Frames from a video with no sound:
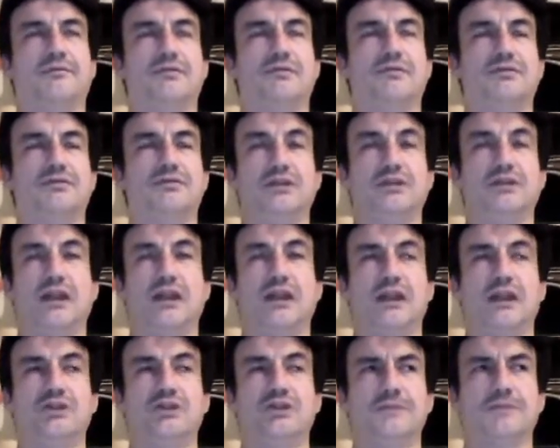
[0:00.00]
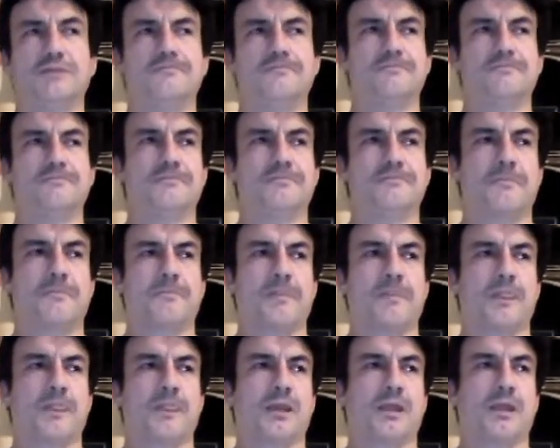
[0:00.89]
to engage in
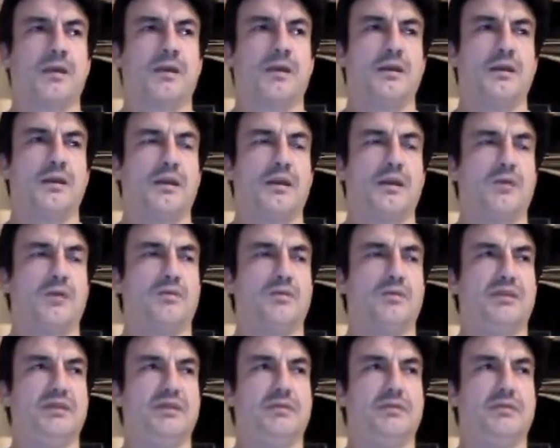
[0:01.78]
will be